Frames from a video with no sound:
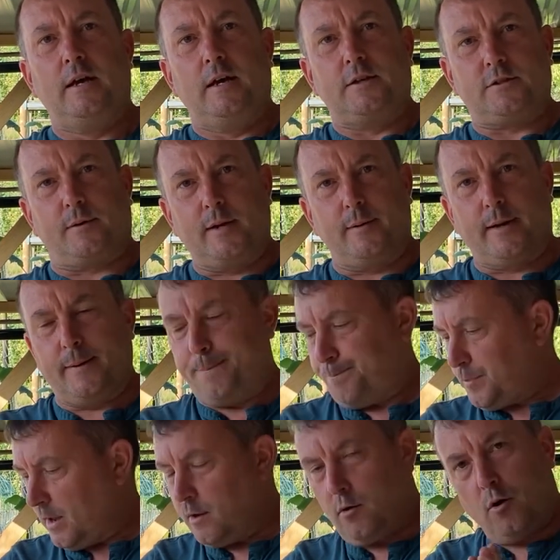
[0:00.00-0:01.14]
So anyway,
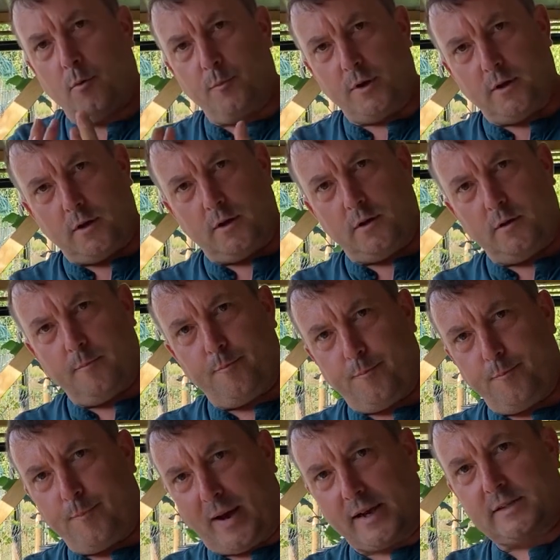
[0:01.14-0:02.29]
on with the
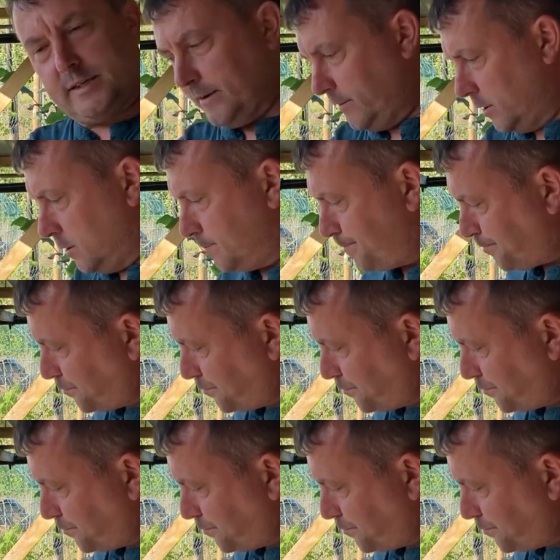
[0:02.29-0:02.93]
bacteria.